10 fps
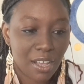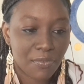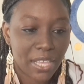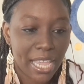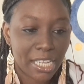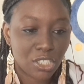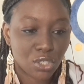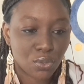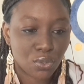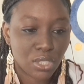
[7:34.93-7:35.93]
of the
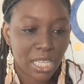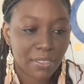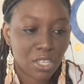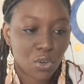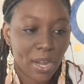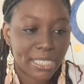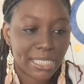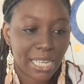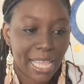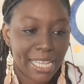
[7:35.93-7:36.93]
angels and the
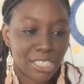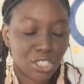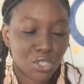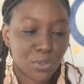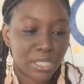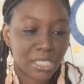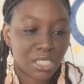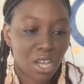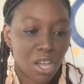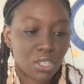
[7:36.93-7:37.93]
Christ light during the
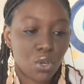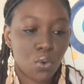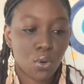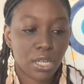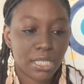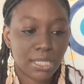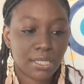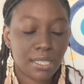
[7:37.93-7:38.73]
dawn chorus.